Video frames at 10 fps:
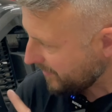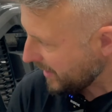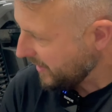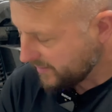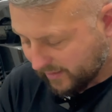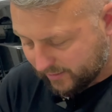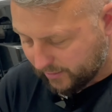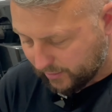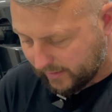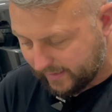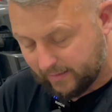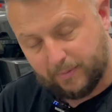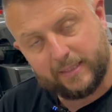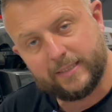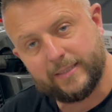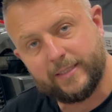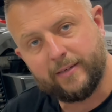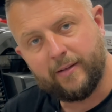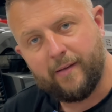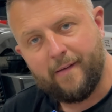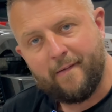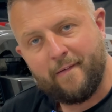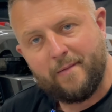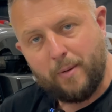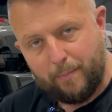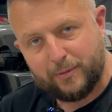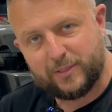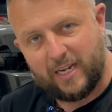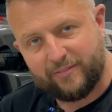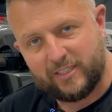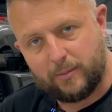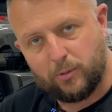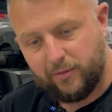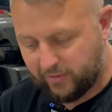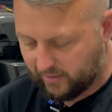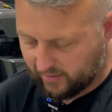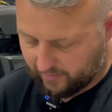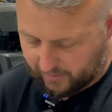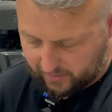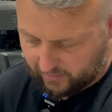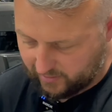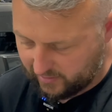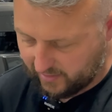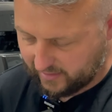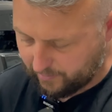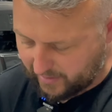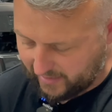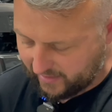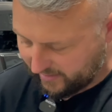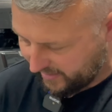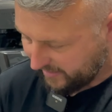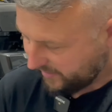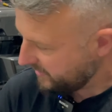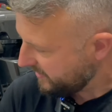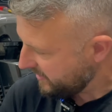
it does look like the blinking bumper's going to have to come off, because there's a bracket there